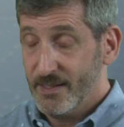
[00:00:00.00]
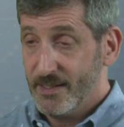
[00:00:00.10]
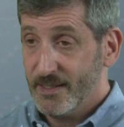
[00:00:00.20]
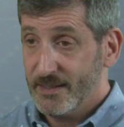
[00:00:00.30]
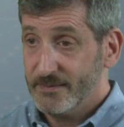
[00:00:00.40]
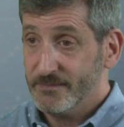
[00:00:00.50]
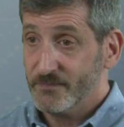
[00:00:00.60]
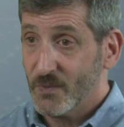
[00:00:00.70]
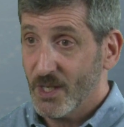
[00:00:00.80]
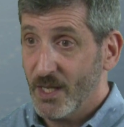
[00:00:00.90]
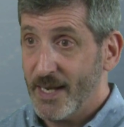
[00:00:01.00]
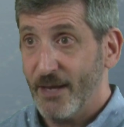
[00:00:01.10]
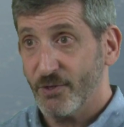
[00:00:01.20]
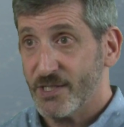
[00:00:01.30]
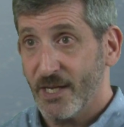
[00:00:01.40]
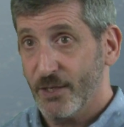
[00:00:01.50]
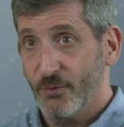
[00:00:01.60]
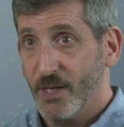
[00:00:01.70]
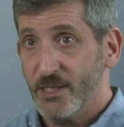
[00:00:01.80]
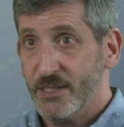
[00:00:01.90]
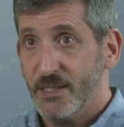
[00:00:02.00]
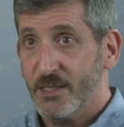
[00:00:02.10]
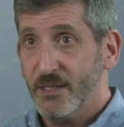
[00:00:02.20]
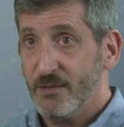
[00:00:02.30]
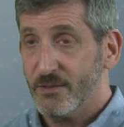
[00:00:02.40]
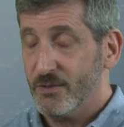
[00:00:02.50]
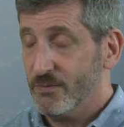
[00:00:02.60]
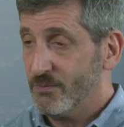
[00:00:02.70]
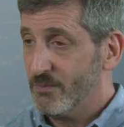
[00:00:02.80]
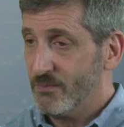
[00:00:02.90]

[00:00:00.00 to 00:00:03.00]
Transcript: an outsider idea either.